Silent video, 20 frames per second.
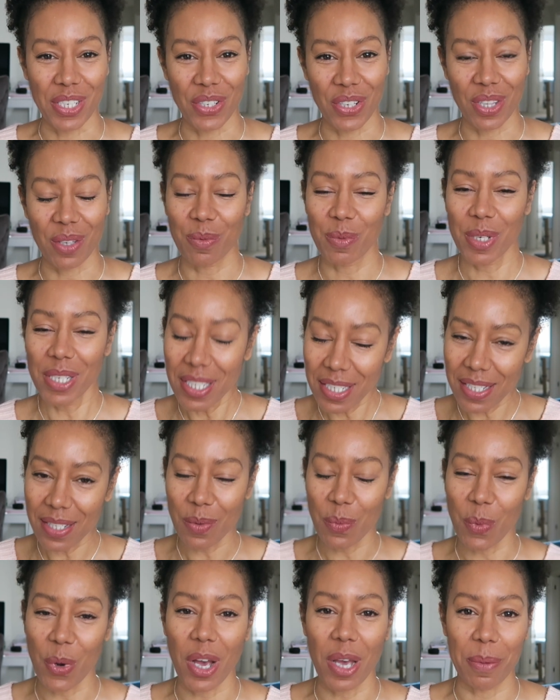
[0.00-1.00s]
So the
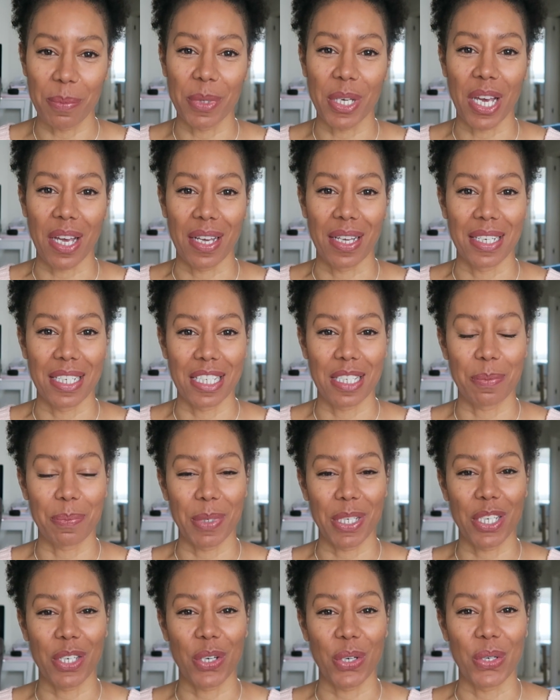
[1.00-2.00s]
reason why I'm going is
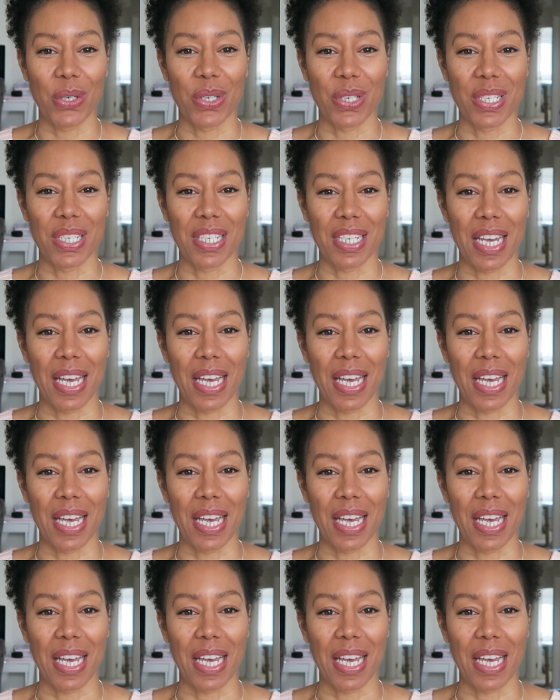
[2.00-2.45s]
because